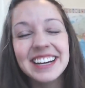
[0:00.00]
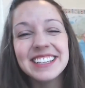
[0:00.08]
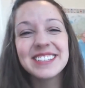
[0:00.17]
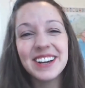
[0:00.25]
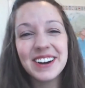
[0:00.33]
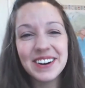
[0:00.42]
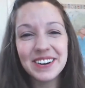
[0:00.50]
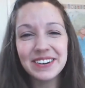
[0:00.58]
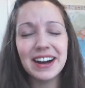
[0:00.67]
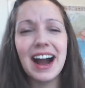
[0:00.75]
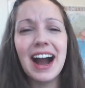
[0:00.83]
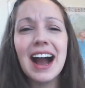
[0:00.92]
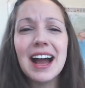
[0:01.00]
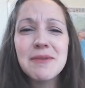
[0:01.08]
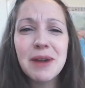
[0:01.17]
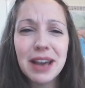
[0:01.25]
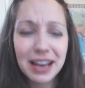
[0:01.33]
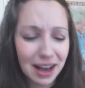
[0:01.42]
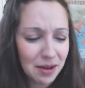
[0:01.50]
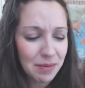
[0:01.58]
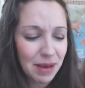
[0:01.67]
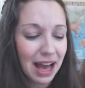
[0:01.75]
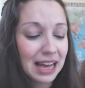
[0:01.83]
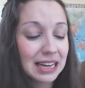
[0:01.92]
So I wake up
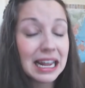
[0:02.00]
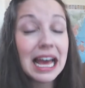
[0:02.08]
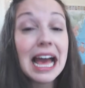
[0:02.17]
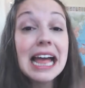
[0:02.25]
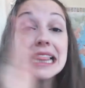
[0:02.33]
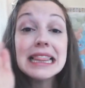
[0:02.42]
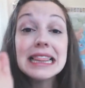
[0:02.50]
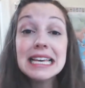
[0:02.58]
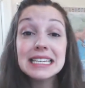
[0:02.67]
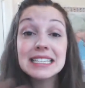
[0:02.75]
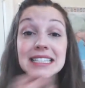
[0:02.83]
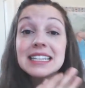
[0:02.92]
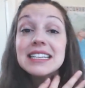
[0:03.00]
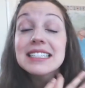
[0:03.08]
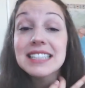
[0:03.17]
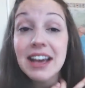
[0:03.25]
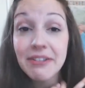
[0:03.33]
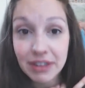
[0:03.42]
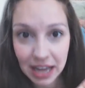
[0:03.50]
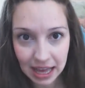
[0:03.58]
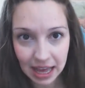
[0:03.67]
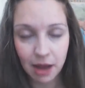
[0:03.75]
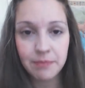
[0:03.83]
at least 7 a.m.